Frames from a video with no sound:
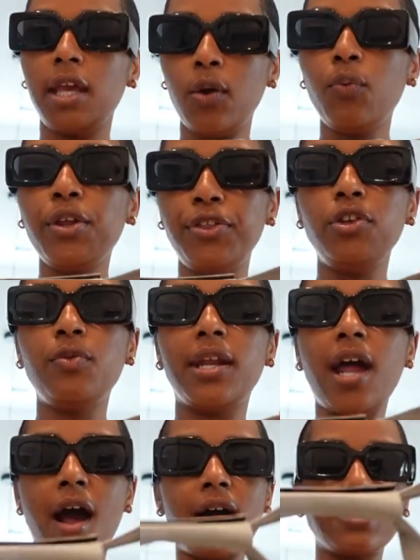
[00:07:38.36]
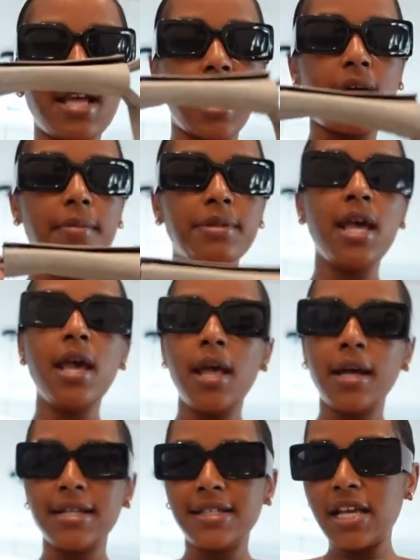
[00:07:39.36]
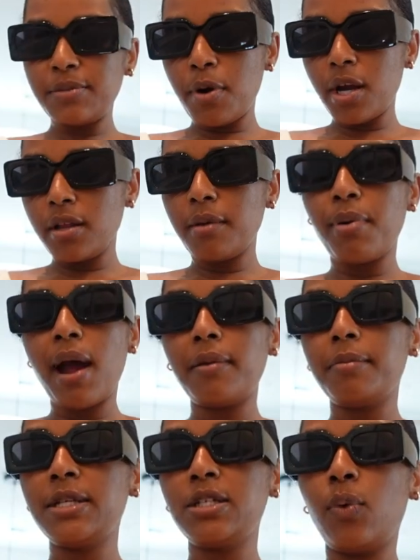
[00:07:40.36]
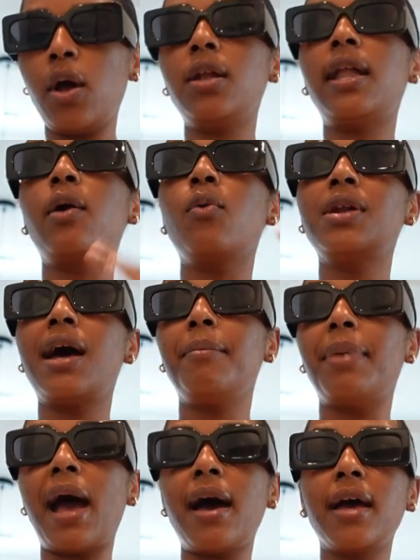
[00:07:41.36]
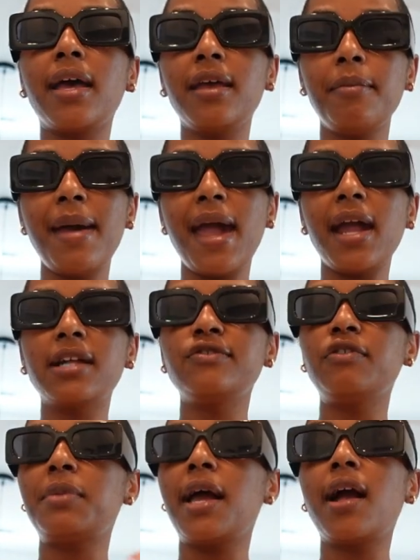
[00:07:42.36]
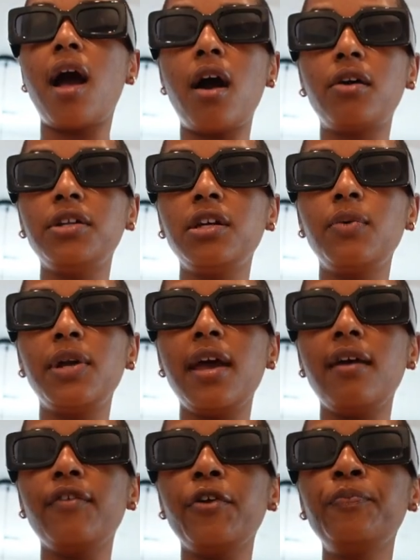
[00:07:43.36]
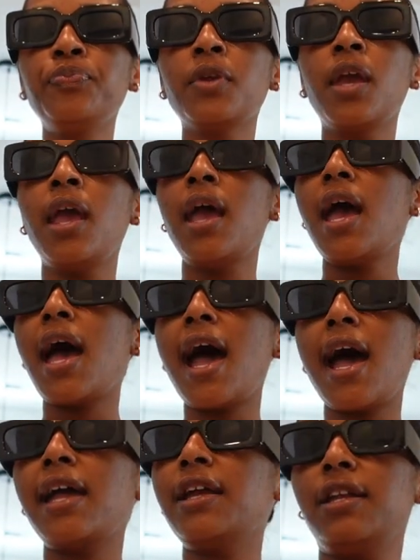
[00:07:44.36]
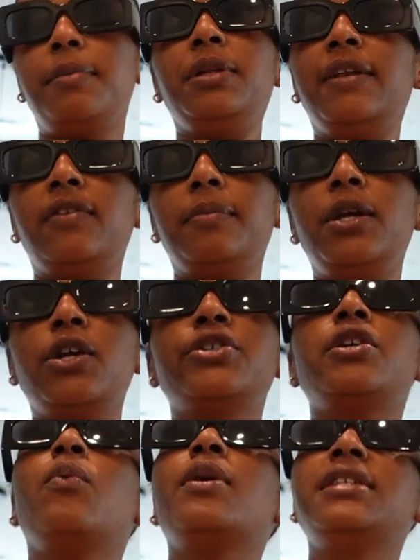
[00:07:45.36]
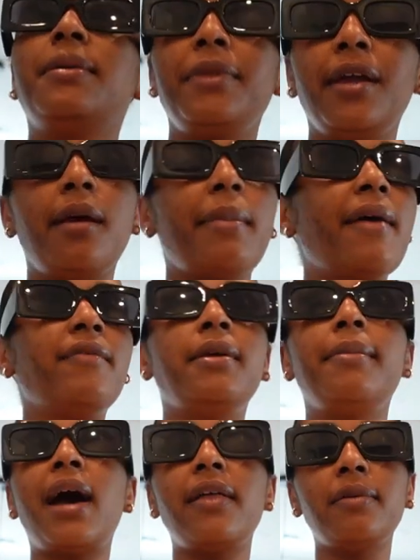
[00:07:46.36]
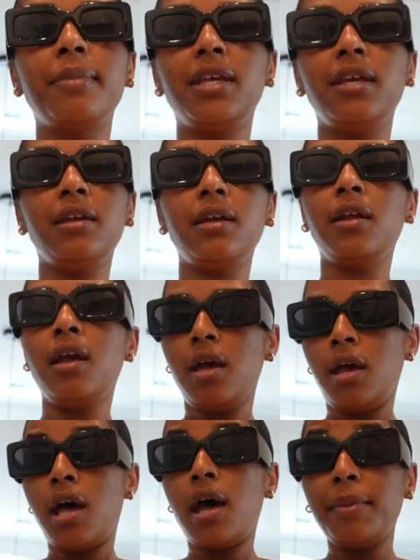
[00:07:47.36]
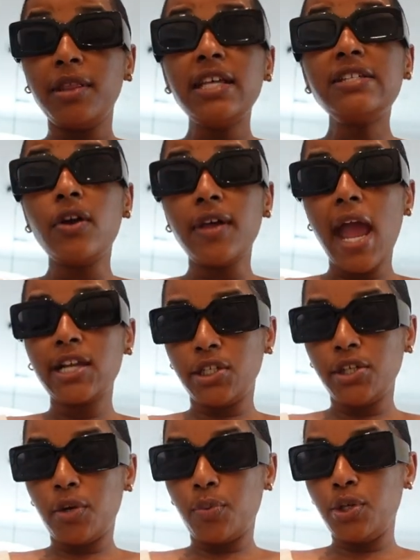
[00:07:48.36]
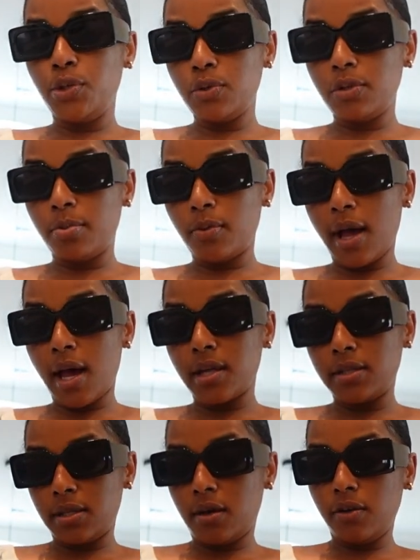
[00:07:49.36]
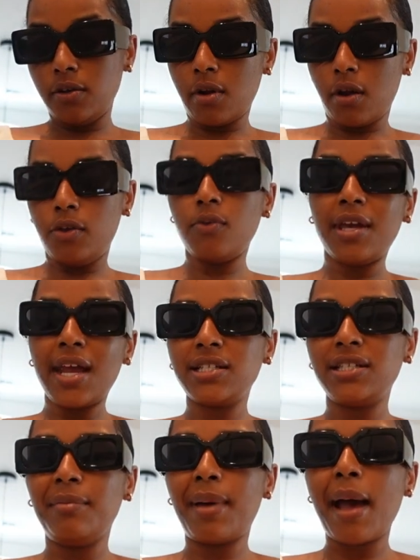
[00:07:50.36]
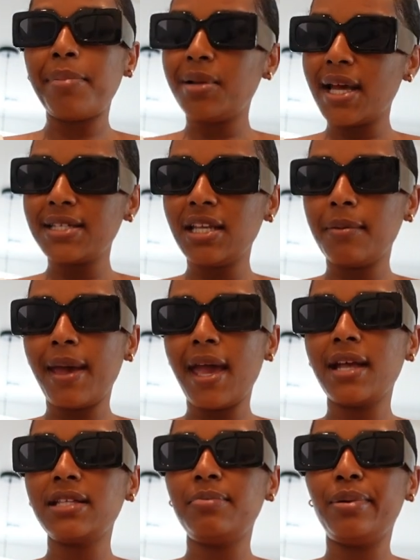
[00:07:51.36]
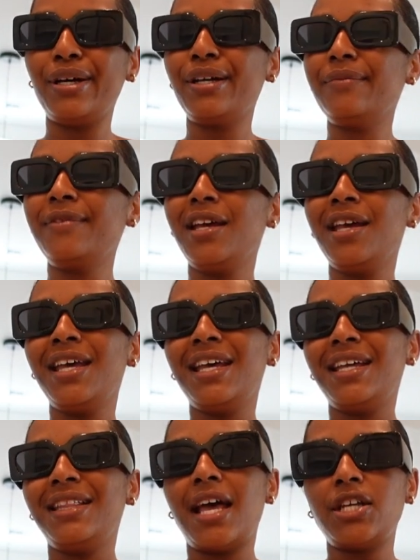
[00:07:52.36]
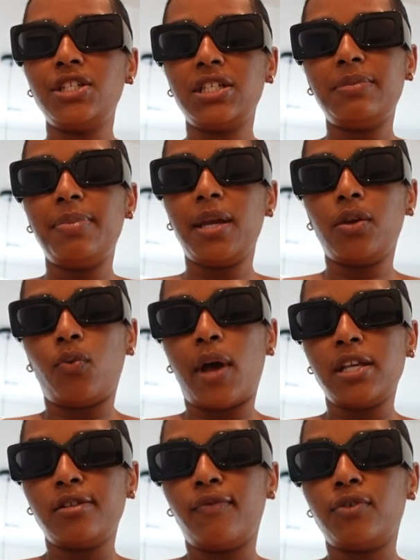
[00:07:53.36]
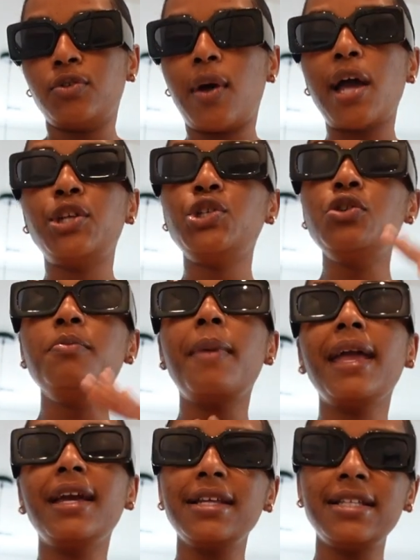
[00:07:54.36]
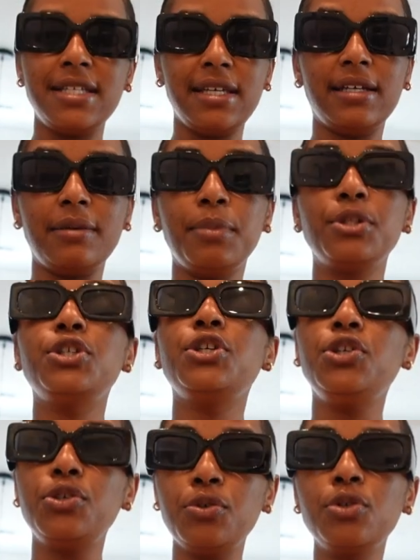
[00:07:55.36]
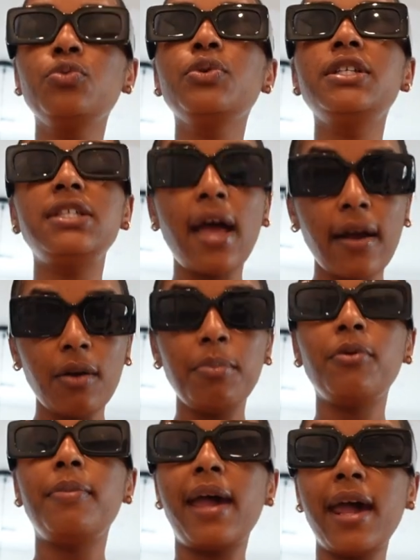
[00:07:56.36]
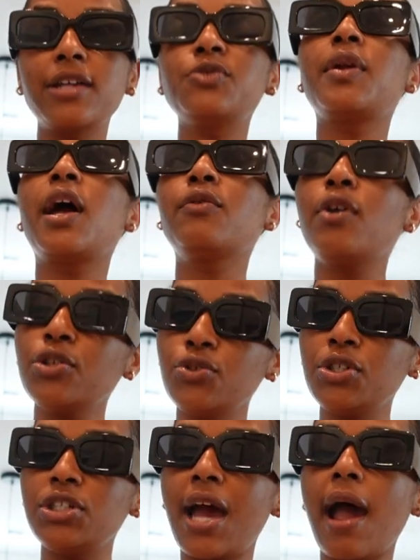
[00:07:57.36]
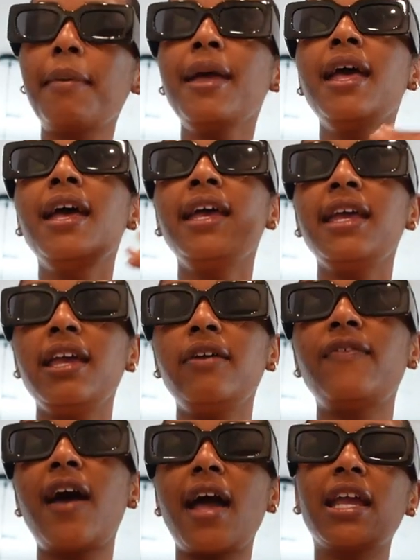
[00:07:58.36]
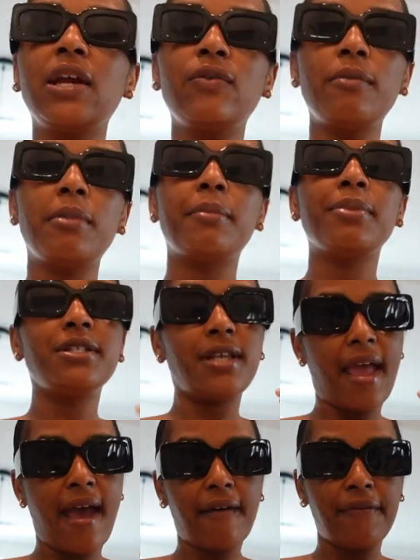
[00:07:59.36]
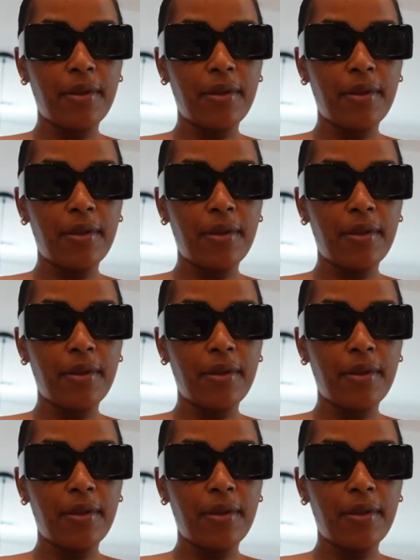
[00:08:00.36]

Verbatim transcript: with you at all times. Cause that's part of the problem as well. Like when I buy bags from like Aldi or whatever, I end up leaving them here. So once I'm there, I'm having to buy them again. Um, and these are actually the reusable kind. So, you know, you can actually buy plastic bags, but that's just being wasteful. So I do make an attempt to use recyclable bags when I grocery shop if I can remember to have